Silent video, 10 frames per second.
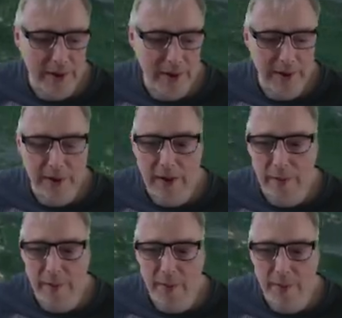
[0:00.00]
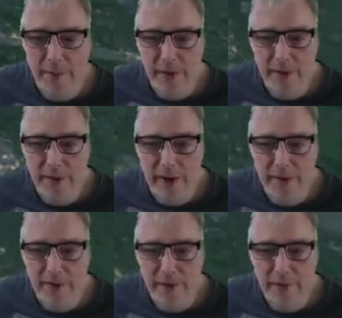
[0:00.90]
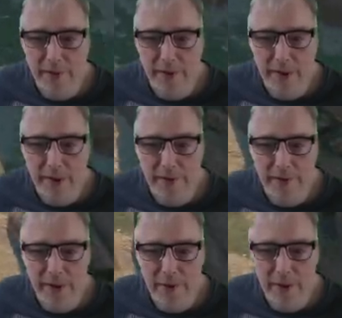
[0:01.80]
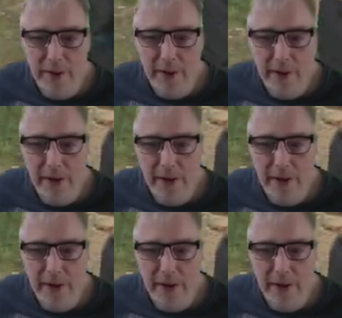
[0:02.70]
Looking at the map, but he's going to get surrounded fairly quickly.